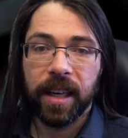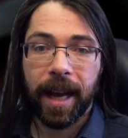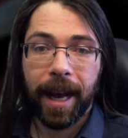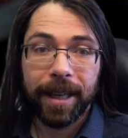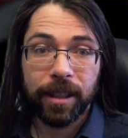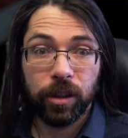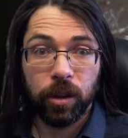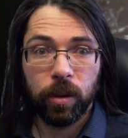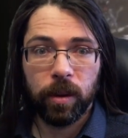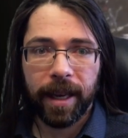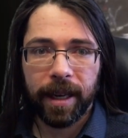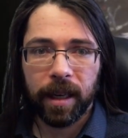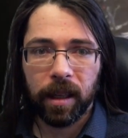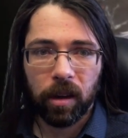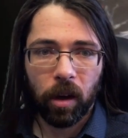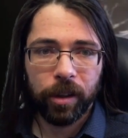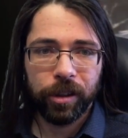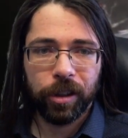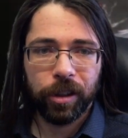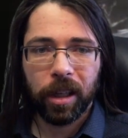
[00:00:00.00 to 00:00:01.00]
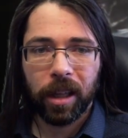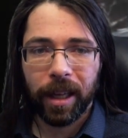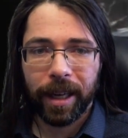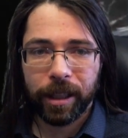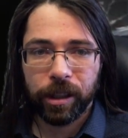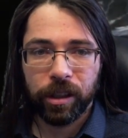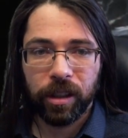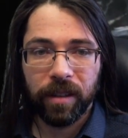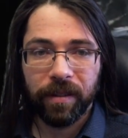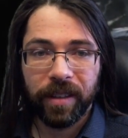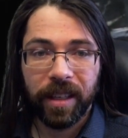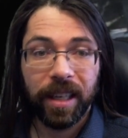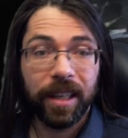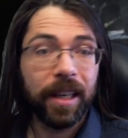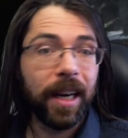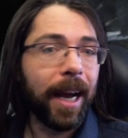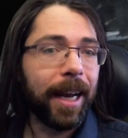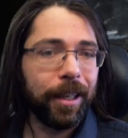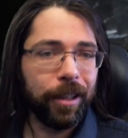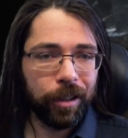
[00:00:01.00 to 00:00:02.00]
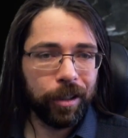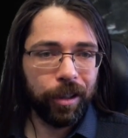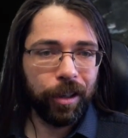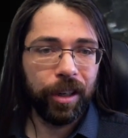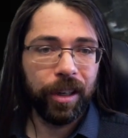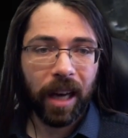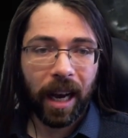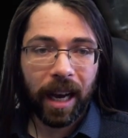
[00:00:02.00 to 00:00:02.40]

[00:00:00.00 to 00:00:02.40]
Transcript: as you get a larger collection of gear at your current